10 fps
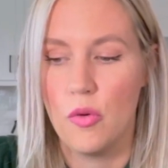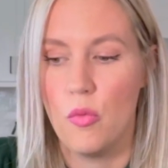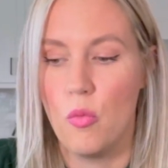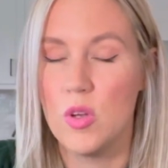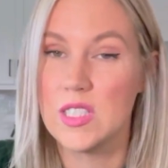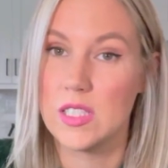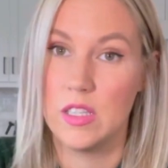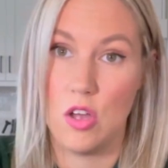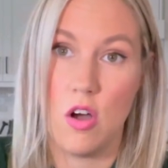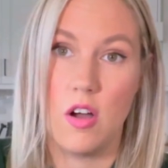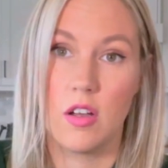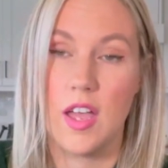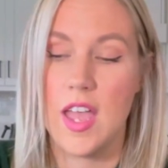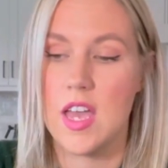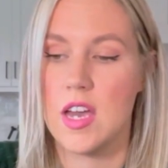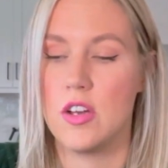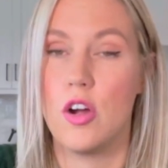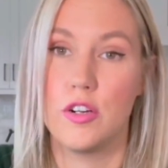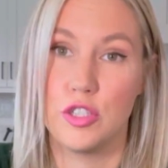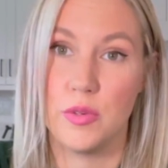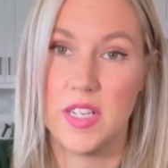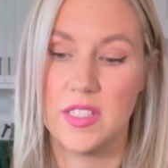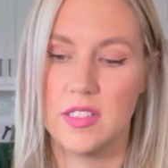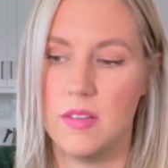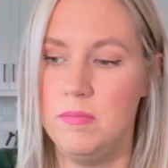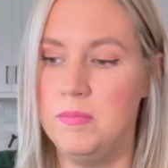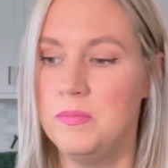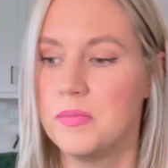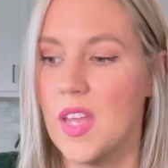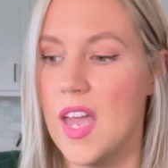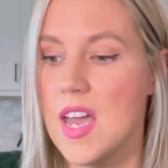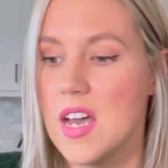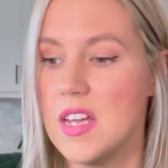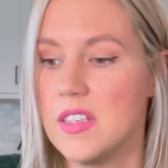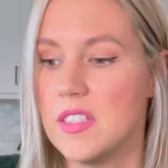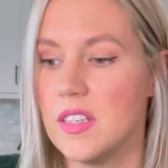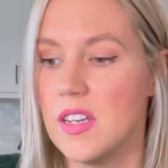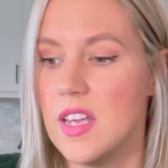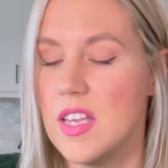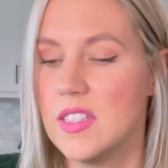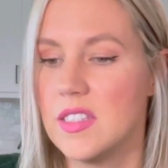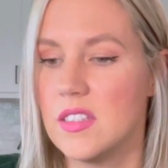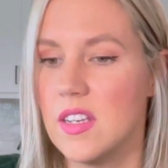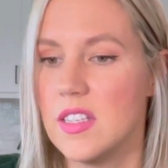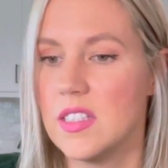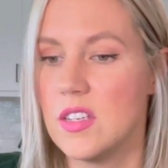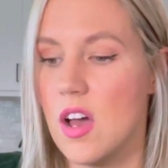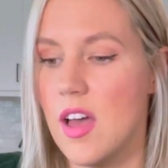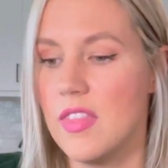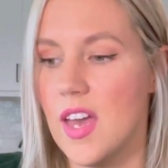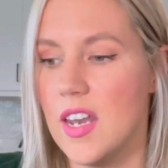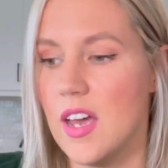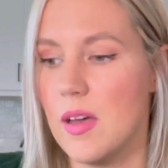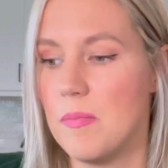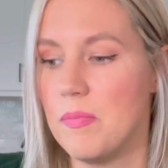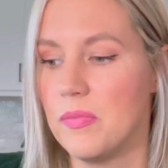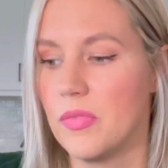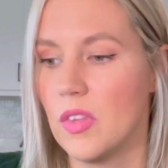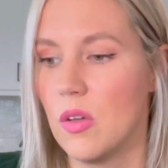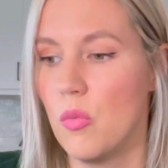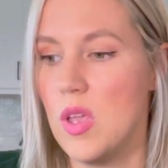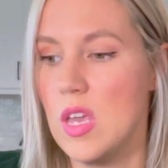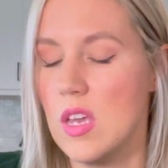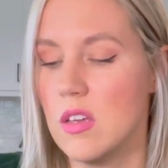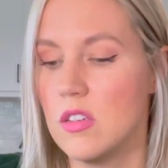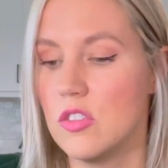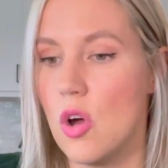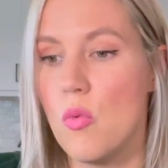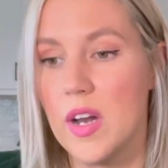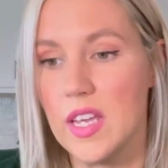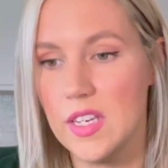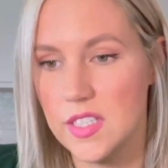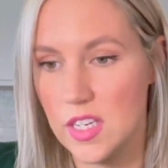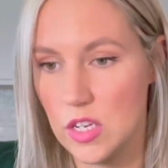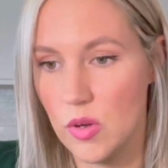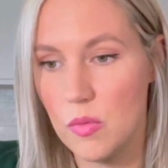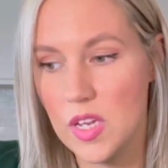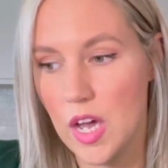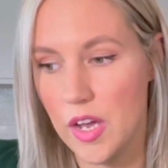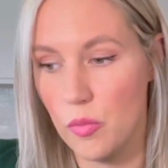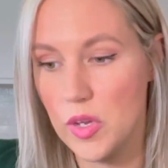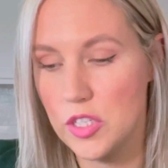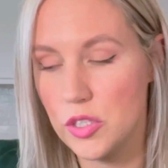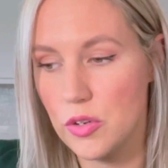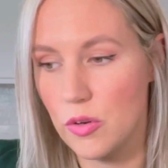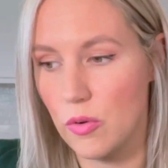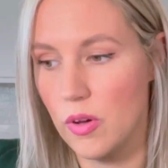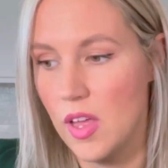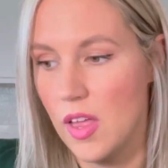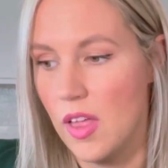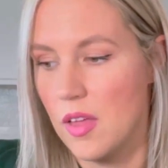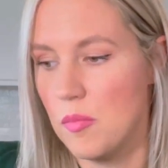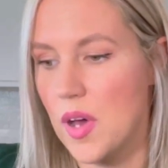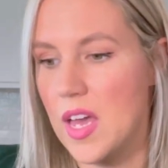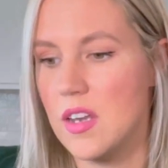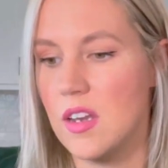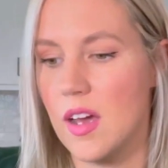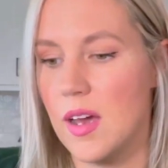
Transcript: was long and arduous. And it's not that we don't want to continue it. We do, but